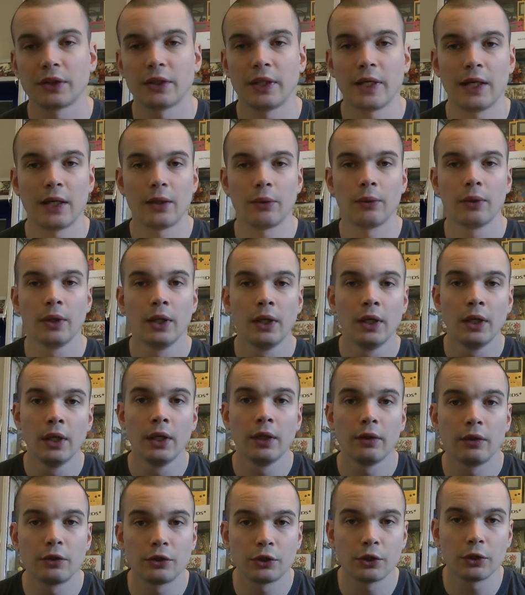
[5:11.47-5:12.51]
Now
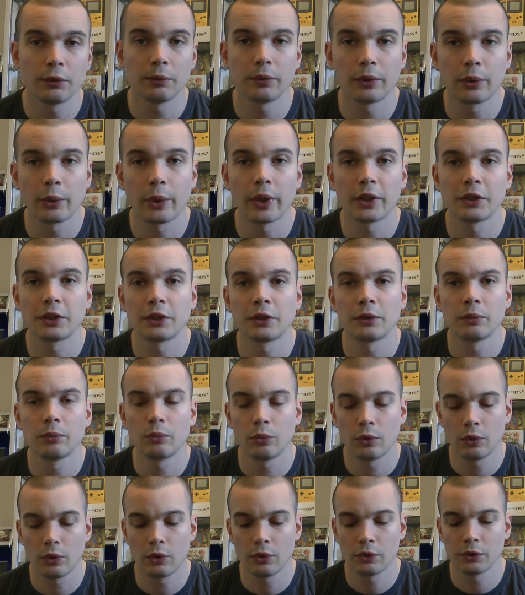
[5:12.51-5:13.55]
the tuber in question
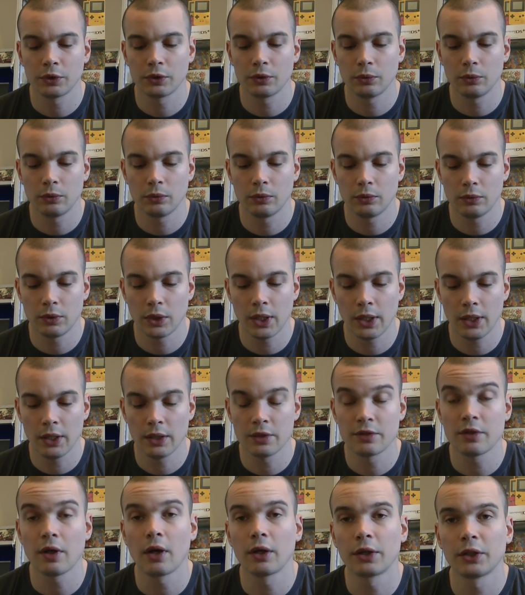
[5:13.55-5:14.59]
was
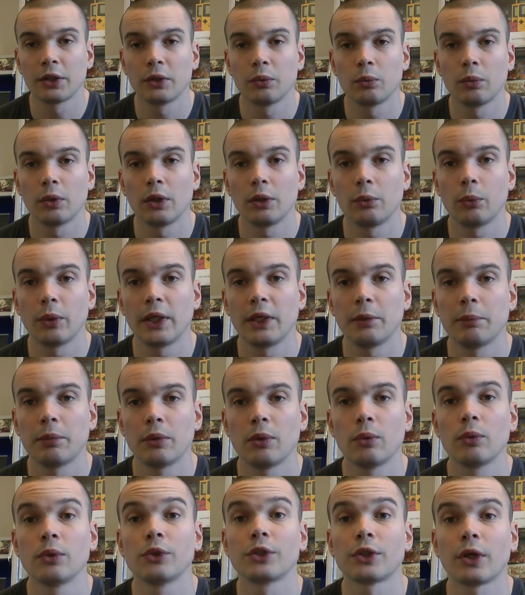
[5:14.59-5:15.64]
Duncan,
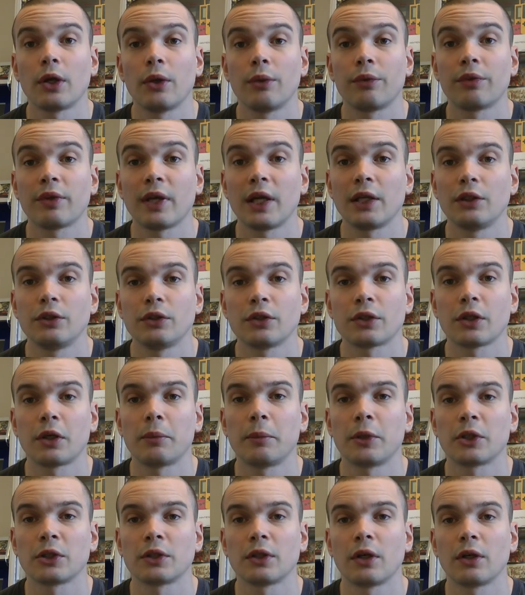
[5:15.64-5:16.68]
WoollyWeeble. So thank you so
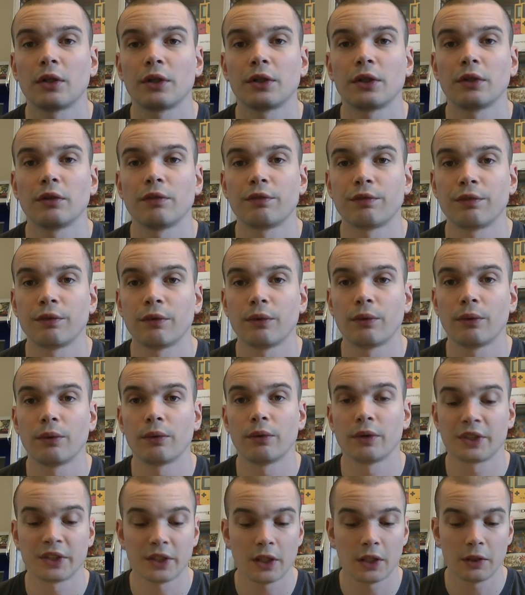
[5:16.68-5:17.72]
much, Duncan,
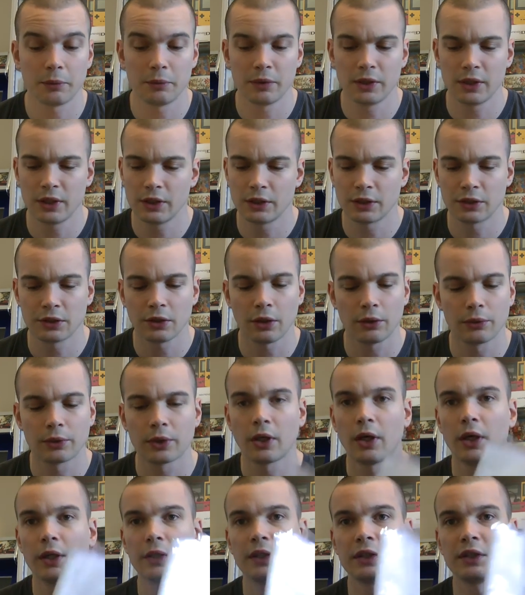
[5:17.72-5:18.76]
for sending me these. So
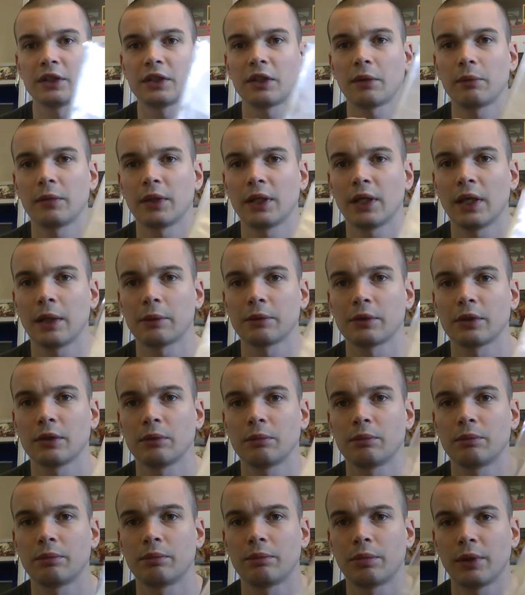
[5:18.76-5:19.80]
kind. He sent me an
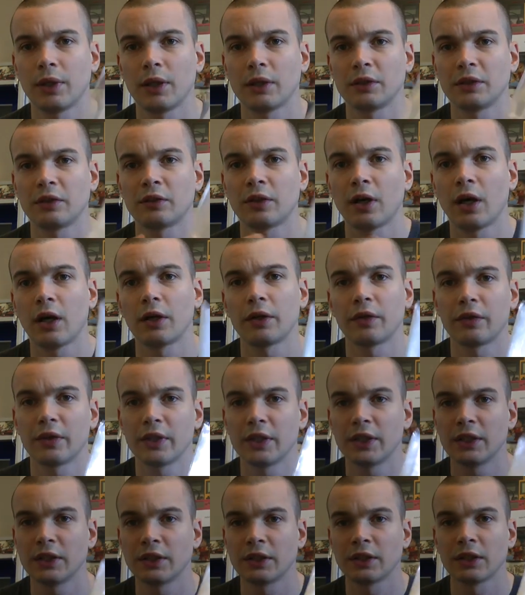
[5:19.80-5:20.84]
absolute bloody ton of
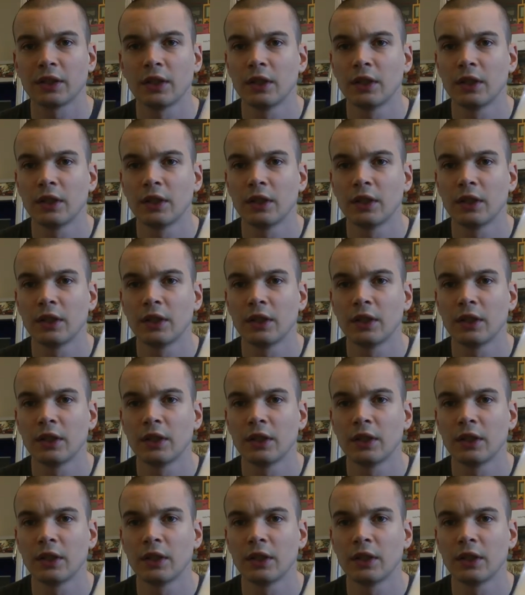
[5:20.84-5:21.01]
these.